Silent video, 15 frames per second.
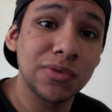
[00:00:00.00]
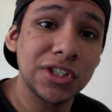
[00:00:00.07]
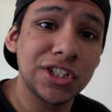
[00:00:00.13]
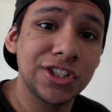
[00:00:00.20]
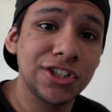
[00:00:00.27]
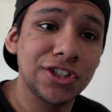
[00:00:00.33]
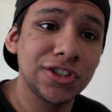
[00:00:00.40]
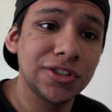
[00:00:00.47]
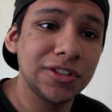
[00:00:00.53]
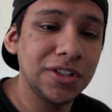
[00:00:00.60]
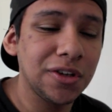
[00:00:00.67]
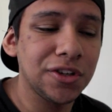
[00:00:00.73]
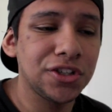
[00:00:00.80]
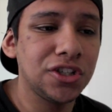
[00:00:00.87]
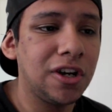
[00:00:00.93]
which, you
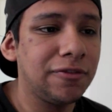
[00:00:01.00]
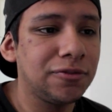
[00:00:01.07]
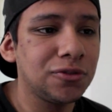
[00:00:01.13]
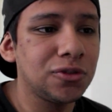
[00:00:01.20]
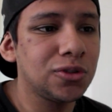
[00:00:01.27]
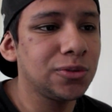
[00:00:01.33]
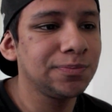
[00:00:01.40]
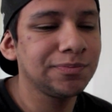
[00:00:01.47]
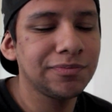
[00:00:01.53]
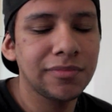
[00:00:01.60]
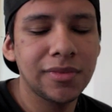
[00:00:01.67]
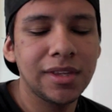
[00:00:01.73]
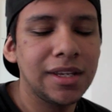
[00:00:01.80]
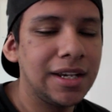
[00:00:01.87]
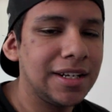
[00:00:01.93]
know, the Shuffle,
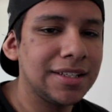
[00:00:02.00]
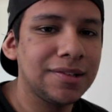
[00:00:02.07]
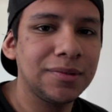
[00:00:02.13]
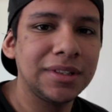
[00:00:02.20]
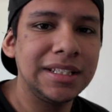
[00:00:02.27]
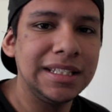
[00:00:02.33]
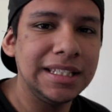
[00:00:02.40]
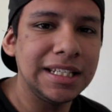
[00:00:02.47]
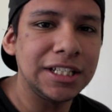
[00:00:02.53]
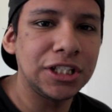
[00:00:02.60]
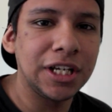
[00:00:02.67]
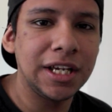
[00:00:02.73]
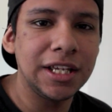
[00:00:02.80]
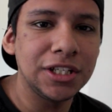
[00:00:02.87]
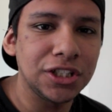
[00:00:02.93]
it doesn't really need a
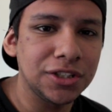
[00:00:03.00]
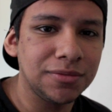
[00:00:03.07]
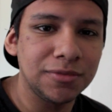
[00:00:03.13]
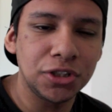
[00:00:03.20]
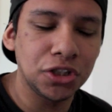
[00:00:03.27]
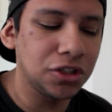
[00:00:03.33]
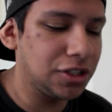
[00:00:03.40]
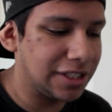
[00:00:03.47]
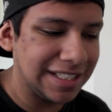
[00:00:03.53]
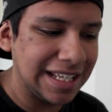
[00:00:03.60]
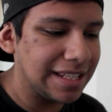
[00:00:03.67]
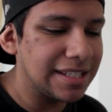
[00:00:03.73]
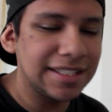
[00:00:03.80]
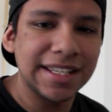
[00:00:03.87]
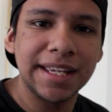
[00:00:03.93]
change. It should
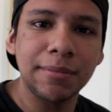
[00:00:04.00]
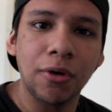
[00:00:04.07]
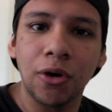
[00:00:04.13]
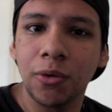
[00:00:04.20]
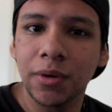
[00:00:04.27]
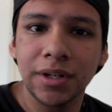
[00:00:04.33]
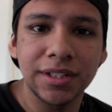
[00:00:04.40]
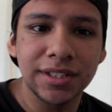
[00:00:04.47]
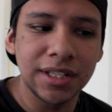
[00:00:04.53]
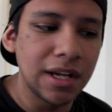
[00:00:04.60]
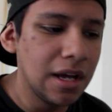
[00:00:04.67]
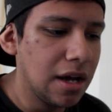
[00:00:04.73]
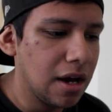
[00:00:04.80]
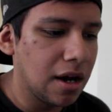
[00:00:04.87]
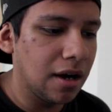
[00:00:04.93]
stay the same always.
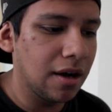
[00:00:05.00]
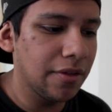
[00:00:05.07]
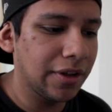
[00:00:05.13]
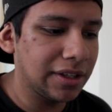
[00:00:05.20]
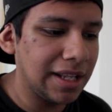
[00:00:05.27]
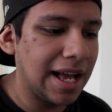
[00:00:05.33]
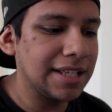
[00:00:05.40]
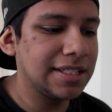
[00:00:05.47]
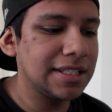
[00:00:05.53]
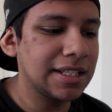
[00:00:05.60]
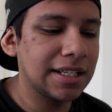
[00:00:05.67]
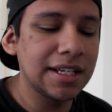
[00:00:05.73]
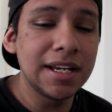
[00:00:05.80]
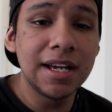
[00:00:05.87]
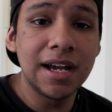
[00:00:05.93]
The
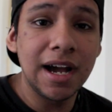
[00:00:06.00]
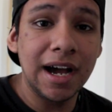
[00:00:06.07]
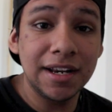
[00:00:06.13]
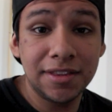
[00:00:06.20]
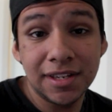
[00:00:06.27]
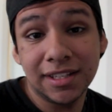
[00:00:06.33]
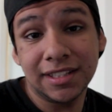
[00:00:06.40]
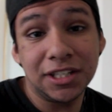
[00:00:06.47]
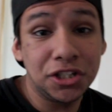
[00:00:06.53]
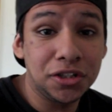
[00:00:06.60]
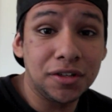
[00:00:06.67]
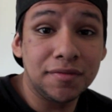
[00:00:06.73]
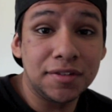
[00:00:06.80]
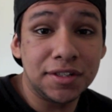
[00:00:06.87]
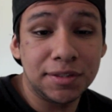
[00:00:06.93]
Classic, I think they
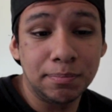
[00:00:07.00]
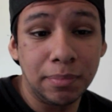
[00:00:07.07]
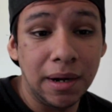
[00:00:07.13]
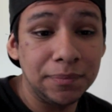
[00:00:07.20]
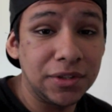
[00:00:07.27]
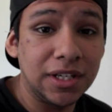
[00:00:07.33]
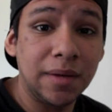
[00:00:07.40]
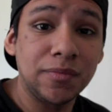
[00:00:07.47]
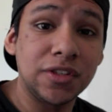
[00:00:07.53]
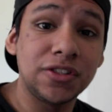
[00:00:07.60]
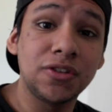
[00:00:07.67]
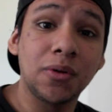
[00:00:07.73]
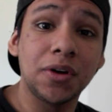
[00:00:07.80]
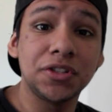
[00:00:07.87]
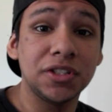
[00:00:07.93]
should have just bumped it up to
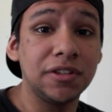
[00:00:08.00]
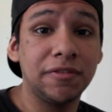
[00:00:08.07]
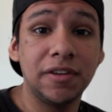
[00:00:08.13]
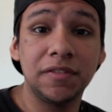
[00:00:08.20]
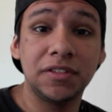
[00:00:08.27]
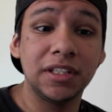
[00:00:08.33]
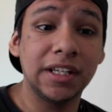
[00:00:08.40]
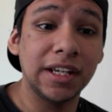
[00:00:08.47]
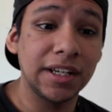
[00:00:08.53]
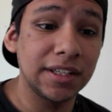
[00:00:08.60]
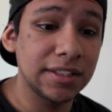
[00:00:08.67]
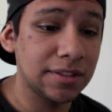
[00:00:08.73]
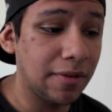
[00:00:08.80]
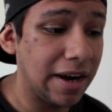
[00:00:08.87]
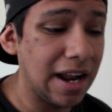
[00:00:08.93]
250
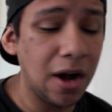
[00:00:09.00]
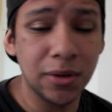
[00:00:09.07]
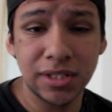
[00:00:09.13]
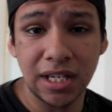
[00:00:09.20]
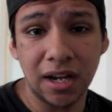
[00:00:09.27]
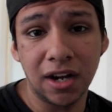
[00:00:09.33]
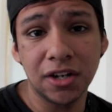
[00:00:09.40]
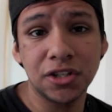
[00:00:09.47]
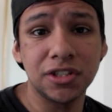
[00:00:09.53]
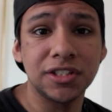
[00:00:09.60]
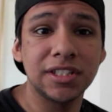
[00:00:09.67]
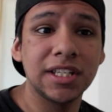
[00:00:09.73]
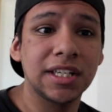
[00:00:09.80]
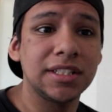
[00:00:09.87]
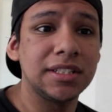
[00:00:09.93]
gigs. Right now it's at
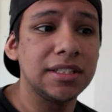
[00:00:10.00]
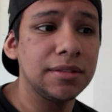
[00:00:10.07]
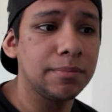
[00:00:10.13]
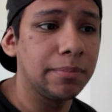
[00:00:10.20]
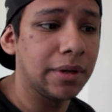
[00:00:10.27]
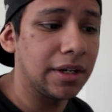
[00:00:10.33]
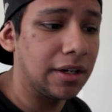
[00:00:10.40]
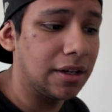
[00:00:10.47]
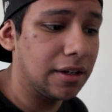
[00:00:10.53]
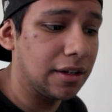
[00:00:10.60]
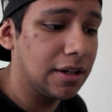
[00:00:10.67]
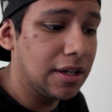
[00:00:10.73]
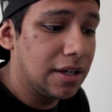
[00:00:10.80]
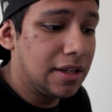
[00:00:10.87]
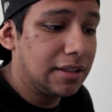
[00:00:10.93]
160, but
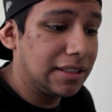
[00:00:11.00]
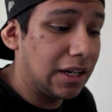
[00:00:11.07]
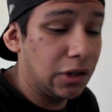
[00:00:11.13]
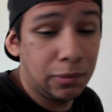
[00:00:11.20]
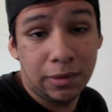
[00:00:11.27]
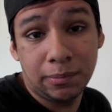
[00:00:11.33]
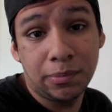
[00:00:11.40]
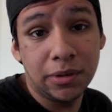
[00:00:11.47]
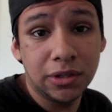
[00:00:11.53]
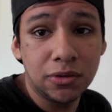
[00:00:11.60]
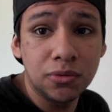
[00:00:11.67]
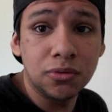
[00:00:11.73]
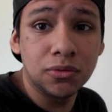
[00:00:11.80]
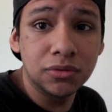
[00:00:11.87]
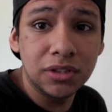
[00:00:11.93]
that would have been pretty
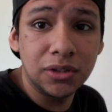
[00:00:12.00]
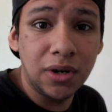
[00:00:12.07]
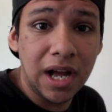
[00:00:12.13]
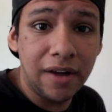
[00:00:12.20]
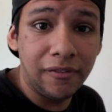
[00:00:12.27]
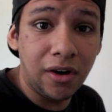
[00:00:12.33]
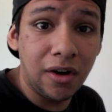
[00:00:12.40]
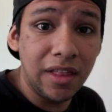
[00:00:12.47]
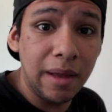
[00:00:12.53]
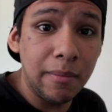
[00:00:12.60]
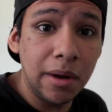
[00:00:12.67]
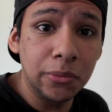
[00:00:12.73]
cool, you know, have all that